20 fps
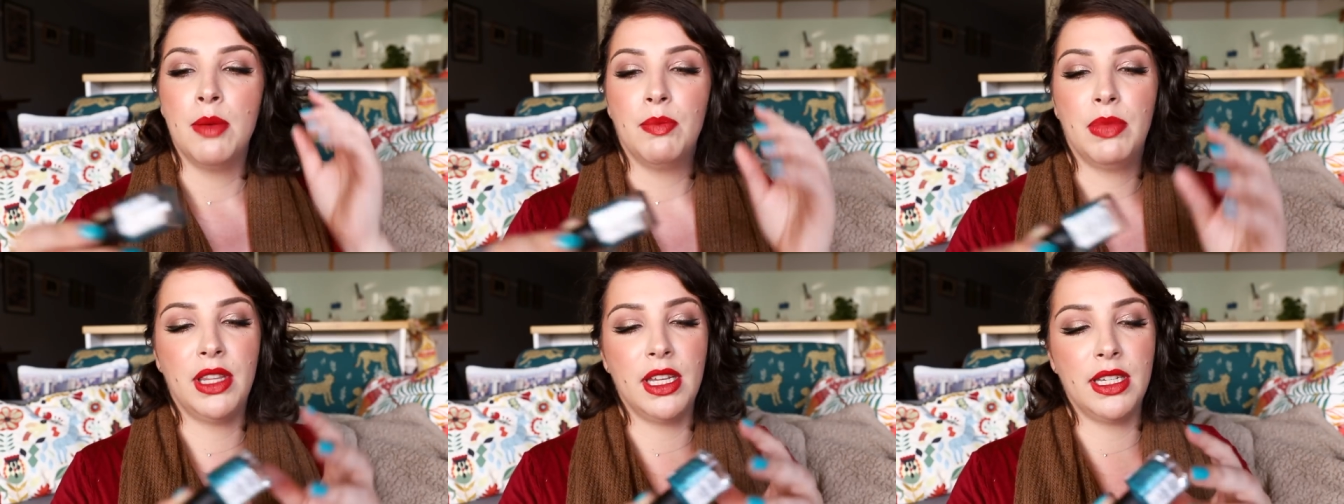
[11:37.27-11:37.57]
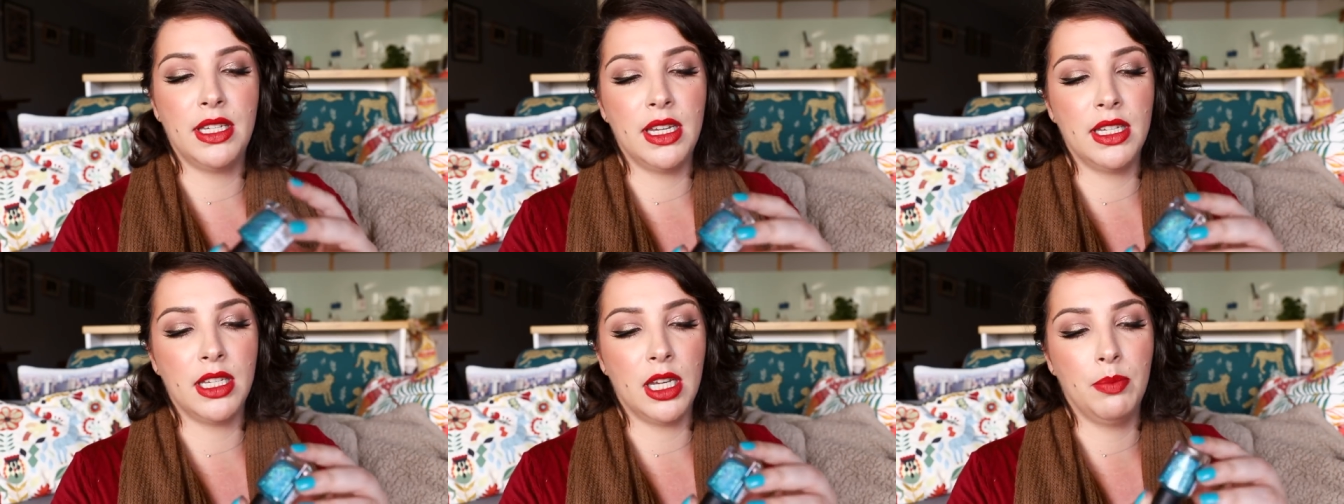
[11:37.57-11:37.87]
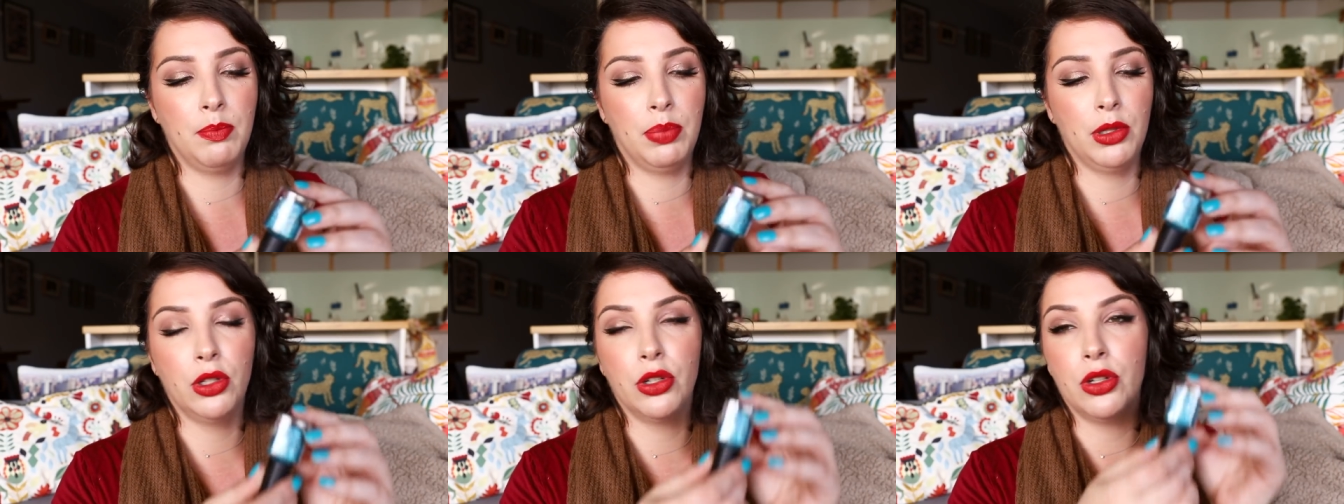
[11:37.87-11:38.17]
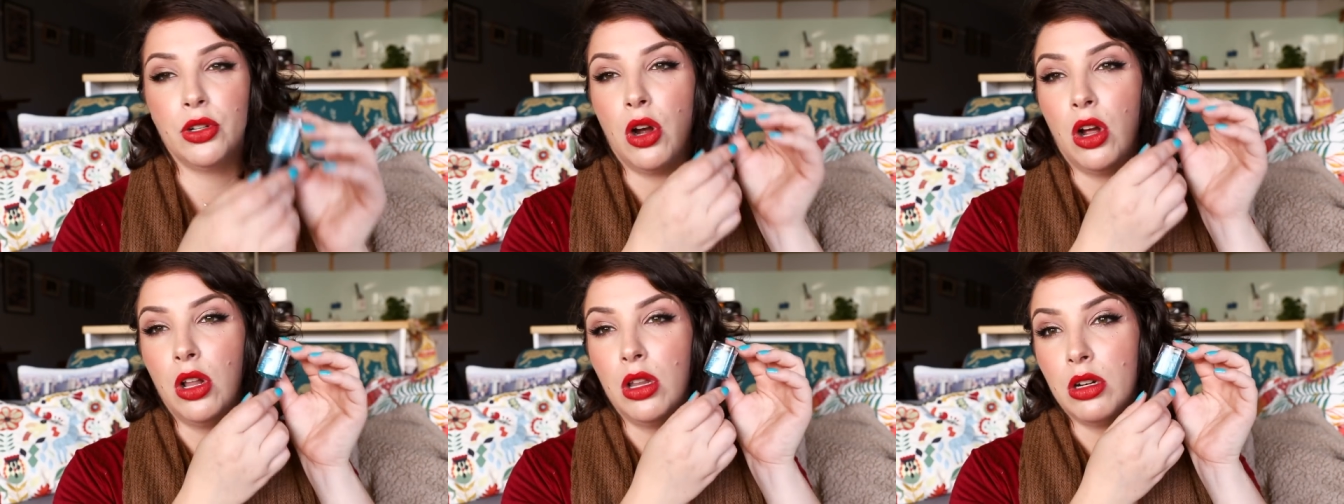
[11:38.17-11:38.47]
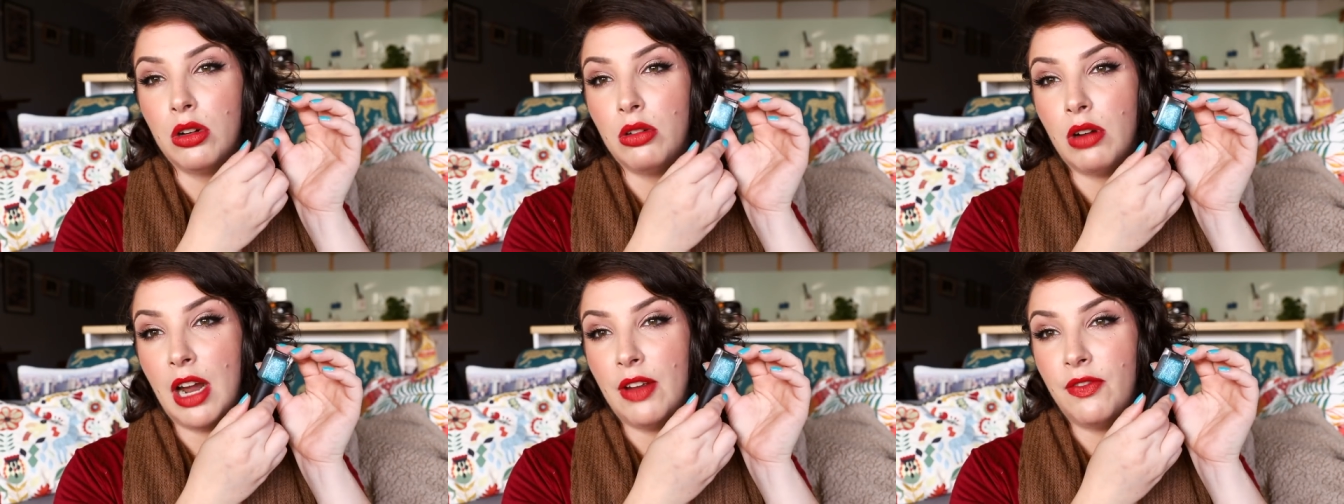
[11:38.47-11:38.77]
But this is a blue
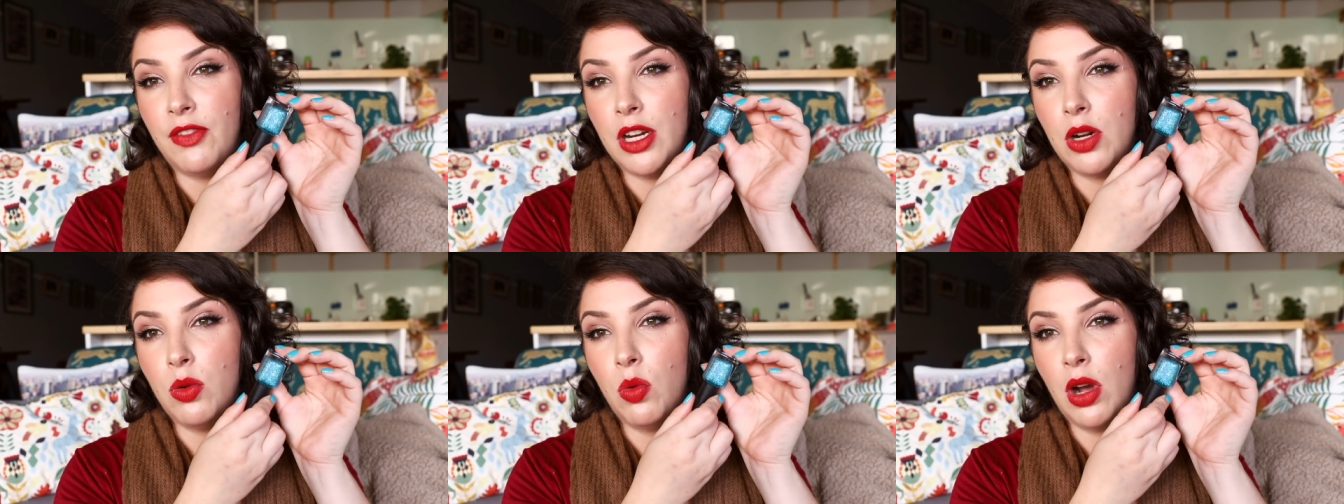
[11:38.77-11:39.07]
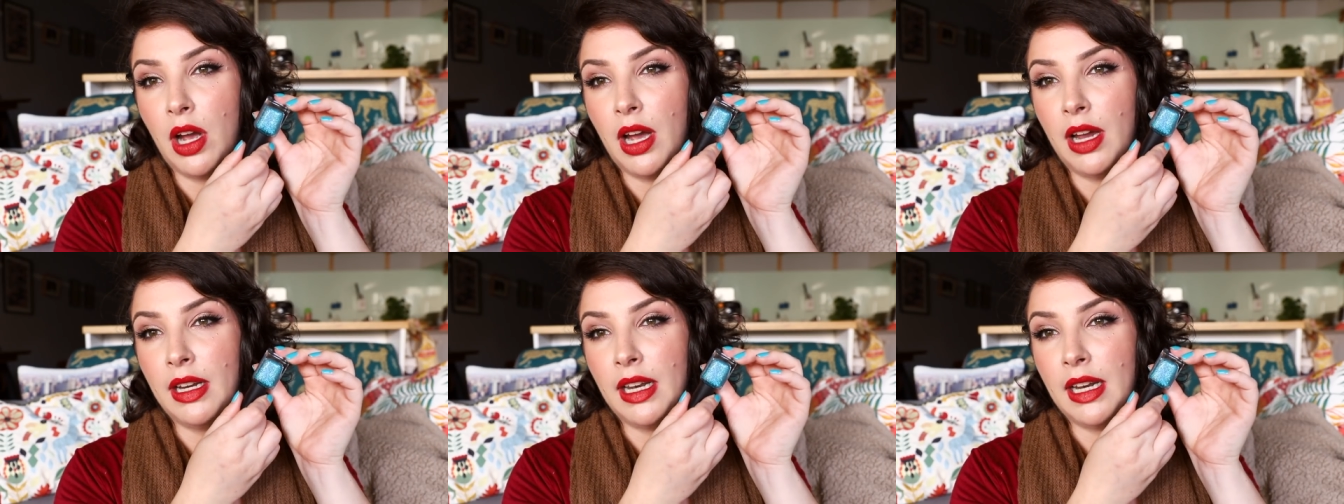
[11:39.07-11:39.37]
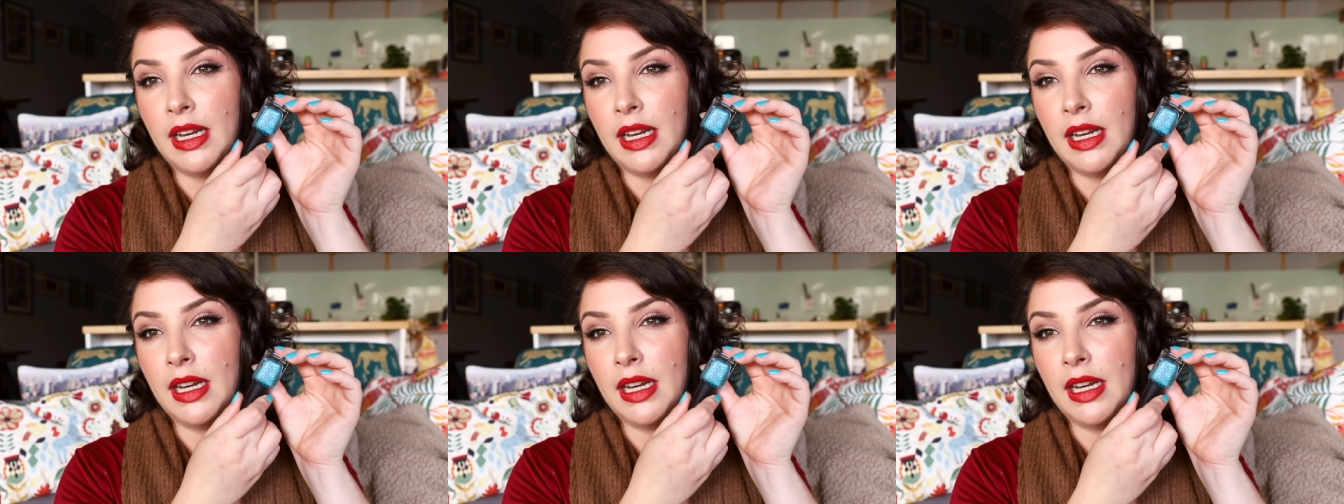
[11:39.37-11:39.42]
holographic one.